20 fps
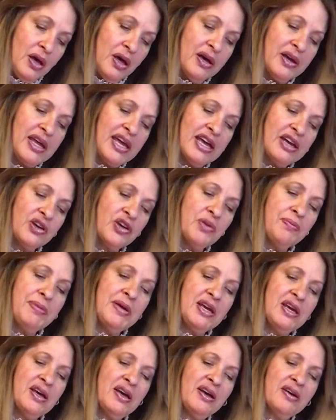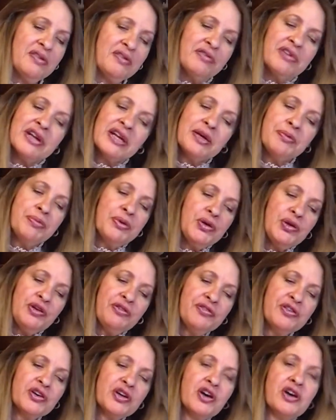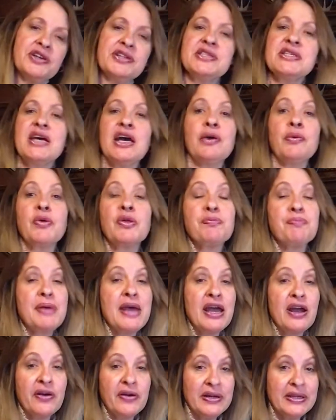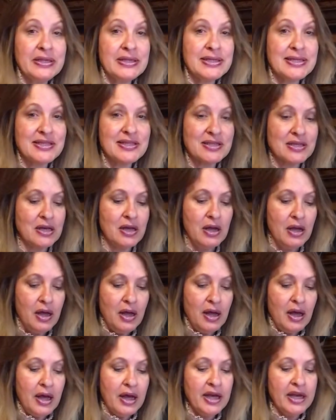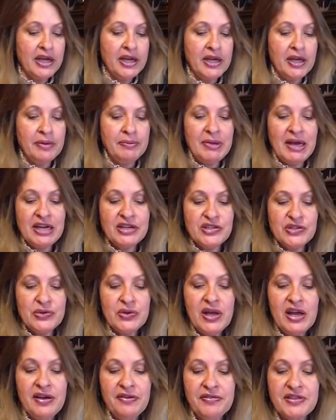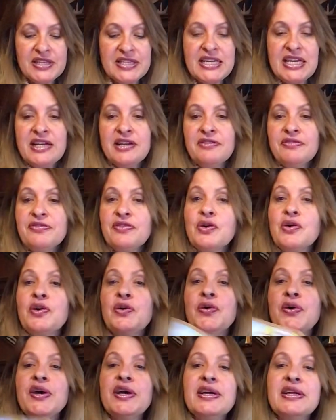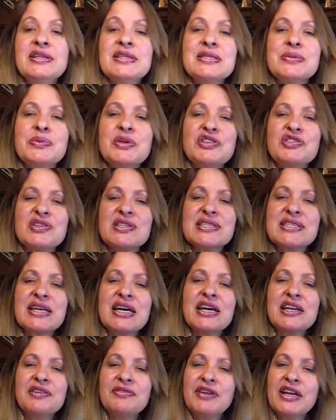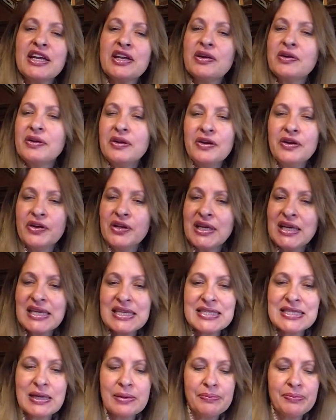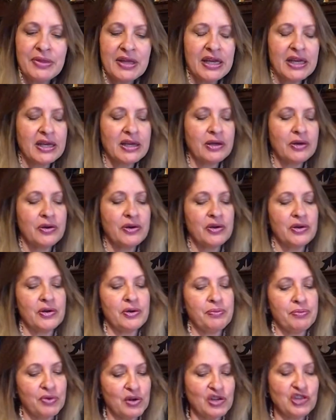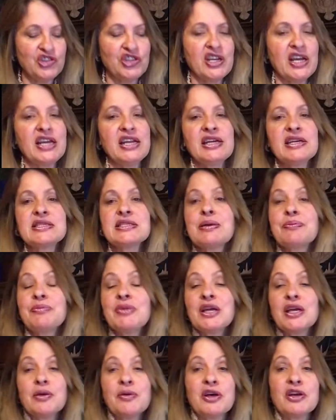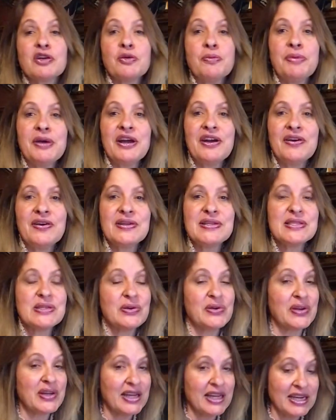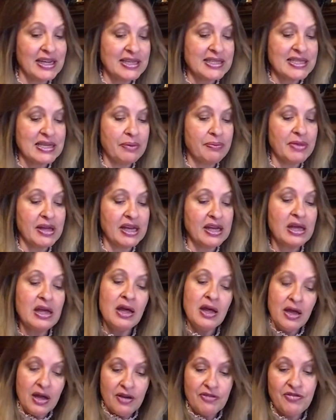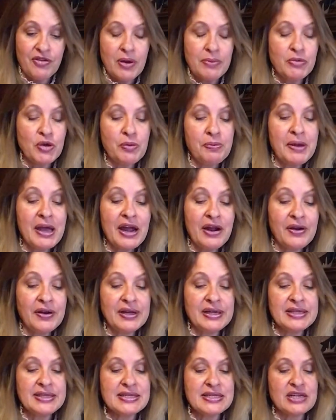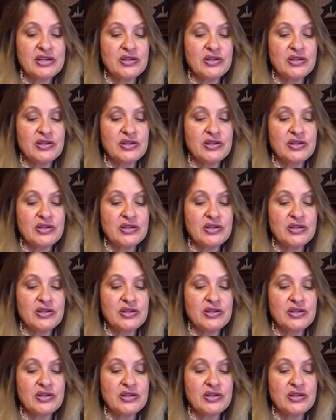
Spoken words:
Okay, it could be a really beautiful contact with parents. I do have the 10 of coins, which is kind of like you're learning something, or you're appreciating something about your parents, or you're getting something from your parents.